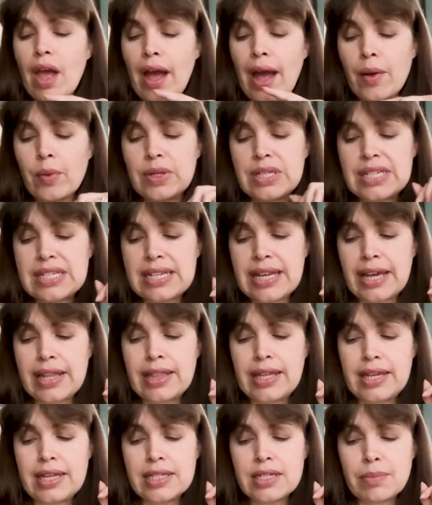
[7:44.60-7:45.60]
I would say
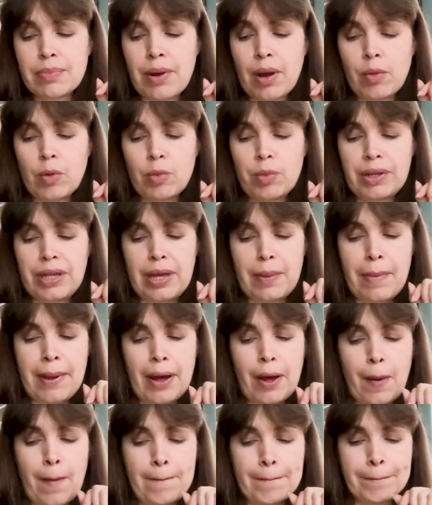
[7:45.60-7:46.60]
these are probably
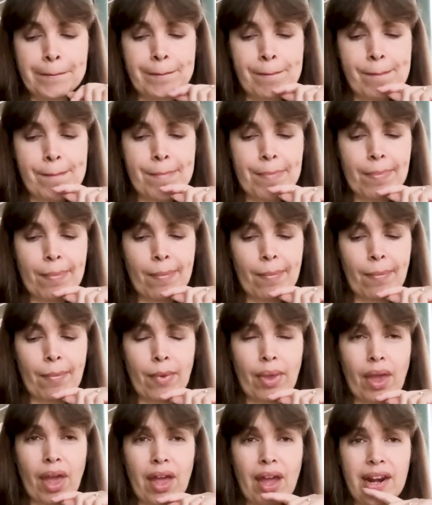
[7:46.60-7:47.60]
about
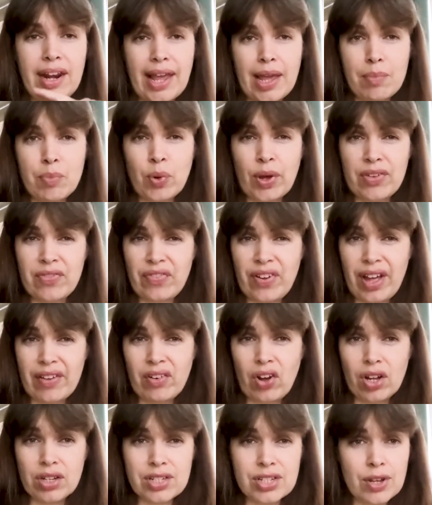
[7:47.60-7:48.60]
an eight point five
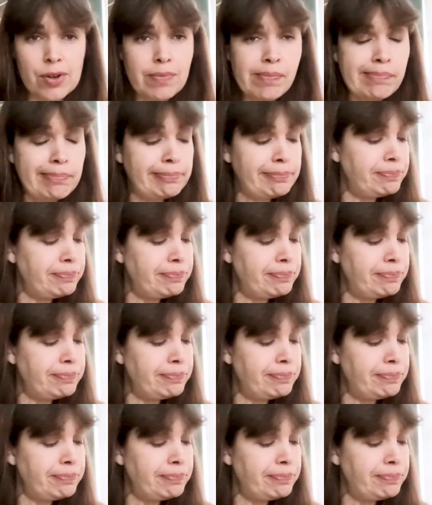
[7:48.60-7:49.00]
also.